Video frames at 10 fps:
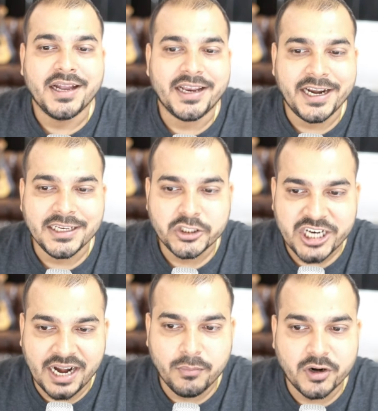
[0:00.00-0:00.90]
creating
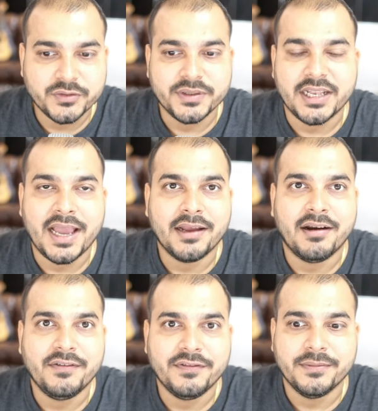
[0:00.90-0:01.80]
chatbots with
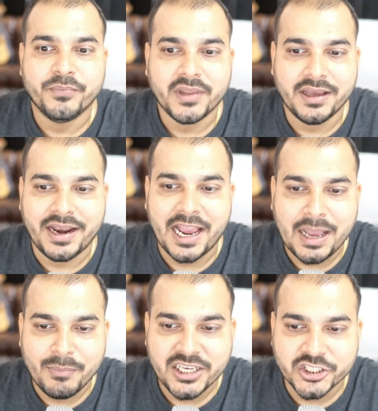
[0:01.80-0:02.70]
LangGraph, RAG
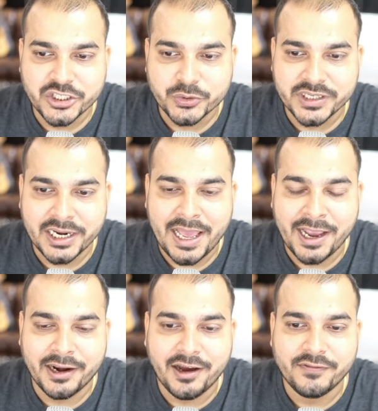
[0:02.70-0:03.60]
application using
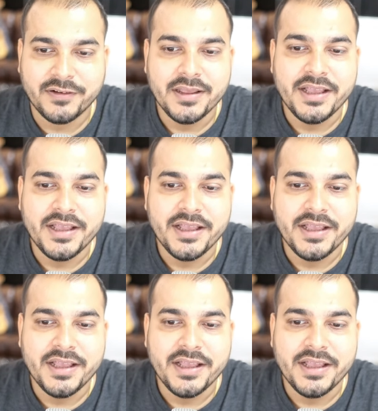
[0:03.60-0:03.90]
LangGraph,